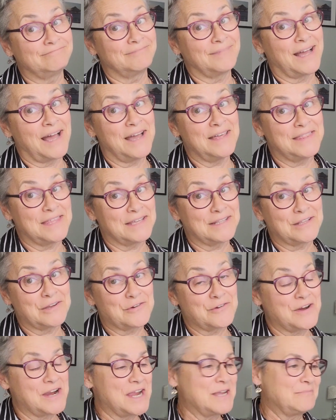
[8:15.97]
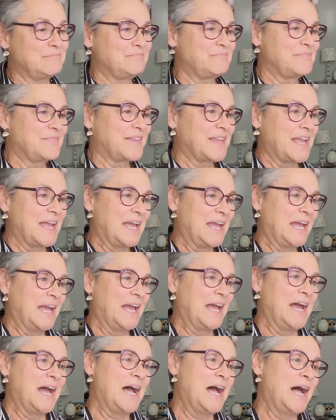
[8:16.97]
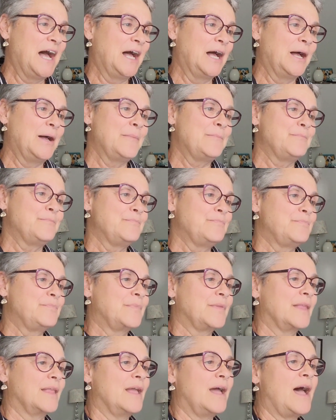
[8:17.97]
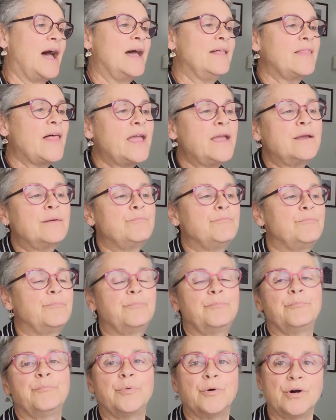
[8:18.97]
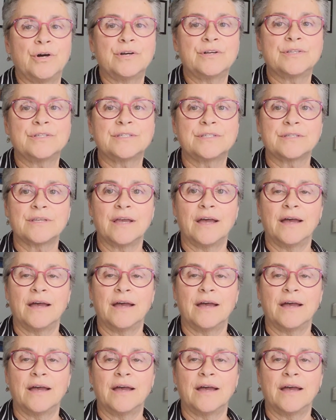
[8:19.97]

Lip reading: I think they're great. I like books